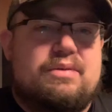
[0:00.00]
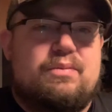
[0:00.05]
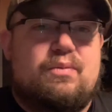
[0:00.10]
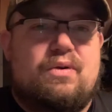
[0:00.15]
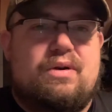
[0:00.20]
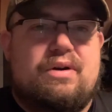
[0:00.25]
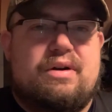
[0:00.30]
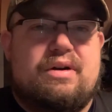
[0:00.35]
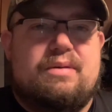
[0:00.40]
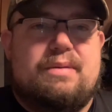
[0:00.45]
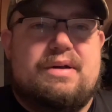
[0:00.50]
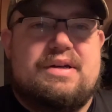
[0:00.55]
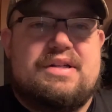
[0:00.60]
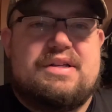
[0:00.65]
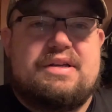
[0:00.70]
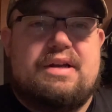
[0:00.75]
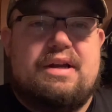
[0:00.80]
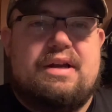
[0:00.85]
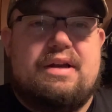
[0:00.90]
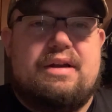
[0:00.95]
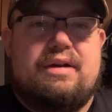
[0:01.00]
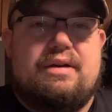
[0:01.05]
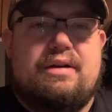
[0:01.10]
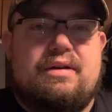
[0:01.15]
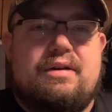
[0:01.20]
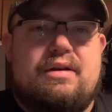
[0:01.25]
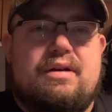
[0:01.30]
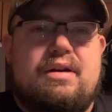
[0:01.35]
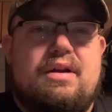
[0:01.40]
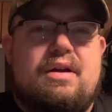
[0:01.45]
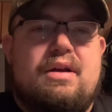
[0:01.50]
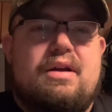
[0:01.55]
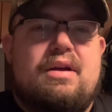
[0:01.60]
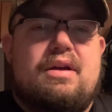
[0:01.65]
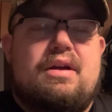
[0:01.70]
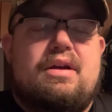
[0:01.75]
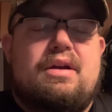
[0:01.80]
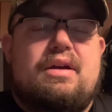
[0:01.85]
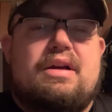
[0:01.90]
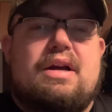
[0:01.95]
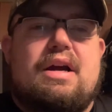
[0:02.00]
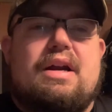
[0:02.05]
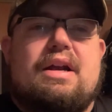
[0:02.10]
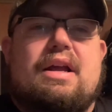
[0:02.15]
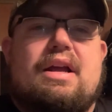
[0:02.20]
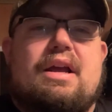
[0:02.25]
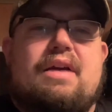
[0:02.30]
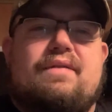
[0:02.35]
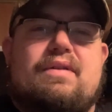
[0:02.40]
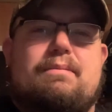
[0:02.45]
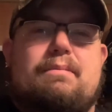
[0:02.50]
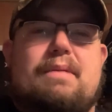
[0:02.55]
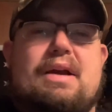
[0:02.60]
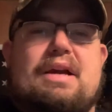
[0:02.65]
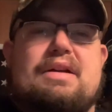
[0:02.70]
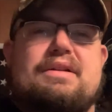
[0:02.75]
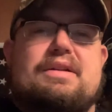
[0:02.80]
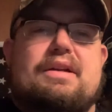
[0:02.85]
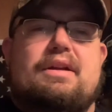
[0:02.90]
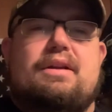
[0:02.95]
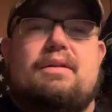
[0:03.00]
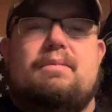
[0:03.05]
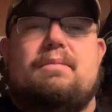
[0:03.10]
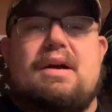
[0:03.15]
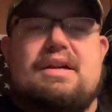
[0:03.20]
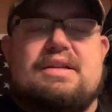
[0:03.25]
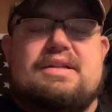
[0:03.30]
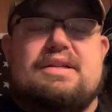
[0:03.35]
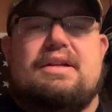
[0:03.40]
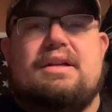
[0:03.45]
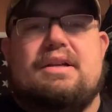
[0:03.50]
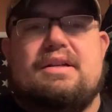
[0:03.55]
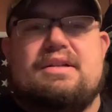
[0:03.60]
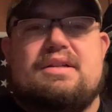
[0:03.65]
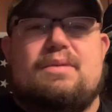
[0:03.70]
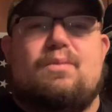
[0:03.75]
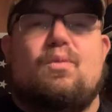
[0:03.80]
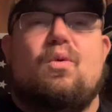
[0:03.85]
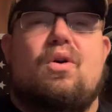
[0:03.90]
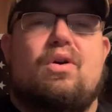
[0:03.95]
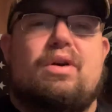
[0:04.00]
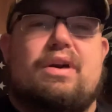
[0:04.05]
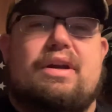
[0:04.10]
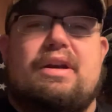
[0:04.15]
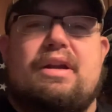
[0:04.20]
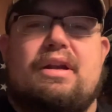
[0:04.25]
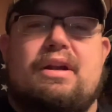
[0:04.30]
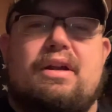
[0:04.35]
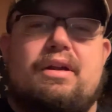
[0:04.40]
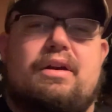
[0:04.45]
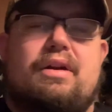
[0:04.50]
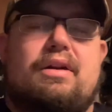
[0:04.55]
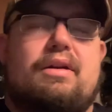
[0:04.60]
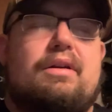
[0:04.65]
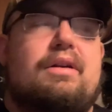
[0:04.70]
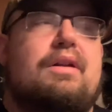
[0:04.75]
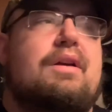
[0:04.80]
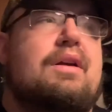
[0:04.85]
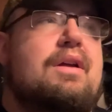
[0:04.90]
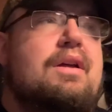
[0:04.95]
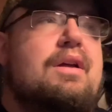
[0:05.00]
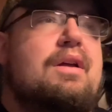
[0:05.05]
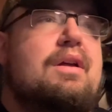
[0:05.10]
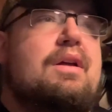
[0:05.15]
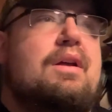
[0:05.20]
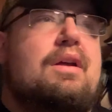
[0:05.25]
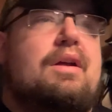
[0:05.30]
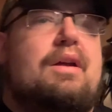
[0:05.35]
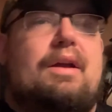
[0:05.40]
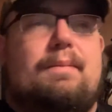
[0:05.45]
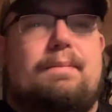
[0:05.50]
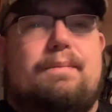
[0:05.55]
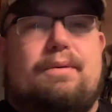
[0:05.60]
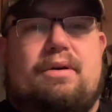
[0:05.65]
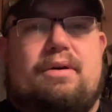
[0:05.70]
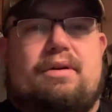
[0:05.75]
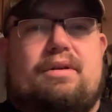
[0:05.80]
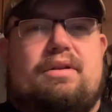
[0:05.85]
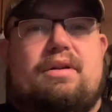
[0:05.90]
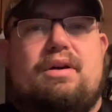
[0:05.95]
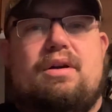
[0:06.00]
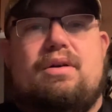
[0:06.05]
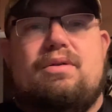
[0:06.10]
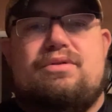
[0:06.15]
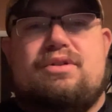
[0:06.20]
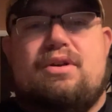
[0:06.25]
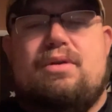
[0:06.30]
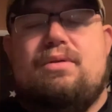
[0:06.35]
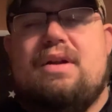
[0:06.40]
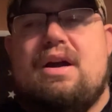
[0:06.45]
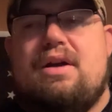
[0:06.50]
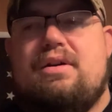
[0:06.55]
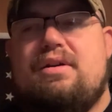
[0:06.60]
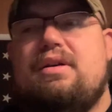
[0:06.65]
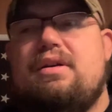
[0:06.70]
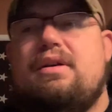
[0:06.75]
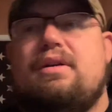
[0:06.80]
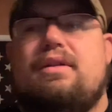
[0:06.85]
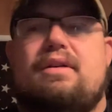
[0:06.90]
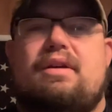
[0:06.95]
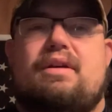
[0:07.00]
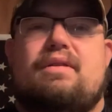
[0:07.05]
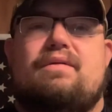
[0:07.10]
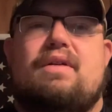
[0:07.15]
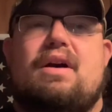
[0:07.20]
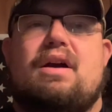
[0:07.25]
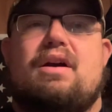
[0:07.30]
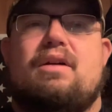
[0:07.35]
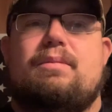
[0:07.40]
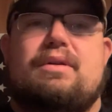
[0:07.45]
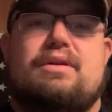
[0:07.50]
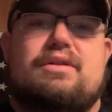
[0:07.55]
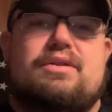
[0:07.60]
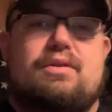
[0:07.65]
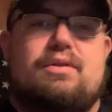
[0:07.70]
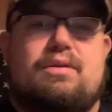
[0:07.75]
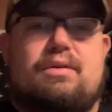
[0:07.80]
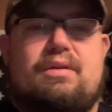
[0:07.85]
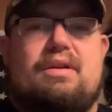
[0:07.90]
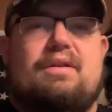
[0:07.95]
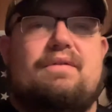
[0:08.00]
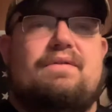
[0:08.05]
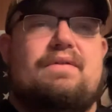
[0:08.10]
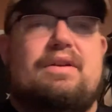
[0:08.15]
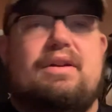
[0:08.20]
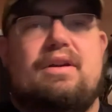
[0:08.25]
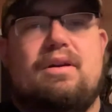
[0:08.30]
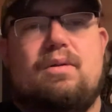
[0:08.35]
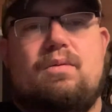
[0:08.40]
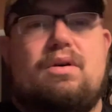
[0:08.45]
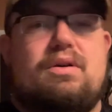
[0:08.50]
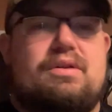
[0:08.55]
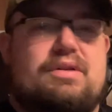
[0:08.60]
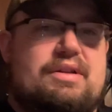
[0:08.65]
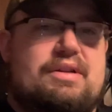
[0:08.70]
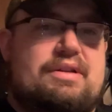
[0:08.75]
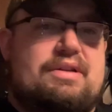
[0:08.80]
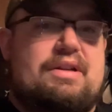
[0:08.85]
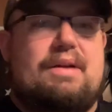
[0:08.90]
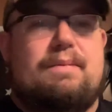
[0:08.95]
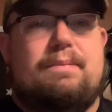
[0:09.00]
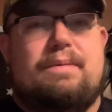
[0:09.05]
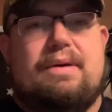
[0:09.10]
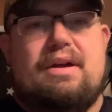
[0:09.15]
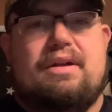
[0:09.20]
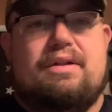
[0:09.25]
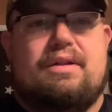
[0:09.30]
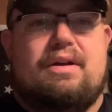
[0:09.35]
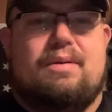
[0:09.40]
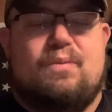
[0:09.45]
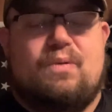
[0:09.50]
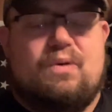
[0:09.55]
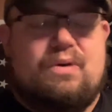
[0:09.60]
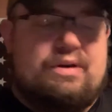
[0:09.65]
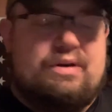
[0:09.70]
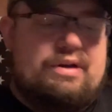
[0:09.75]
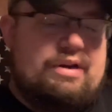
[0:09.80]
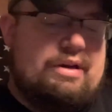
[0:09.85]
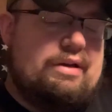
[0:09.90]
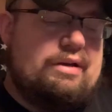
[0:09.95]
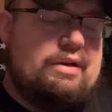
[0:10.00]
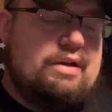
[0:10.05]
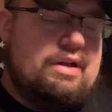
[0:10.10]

walking to my stand, and kind of have it masking my scent as I'm walking in, and putting the ozone out into the environment, so that if a deer walks the same path I'm walking,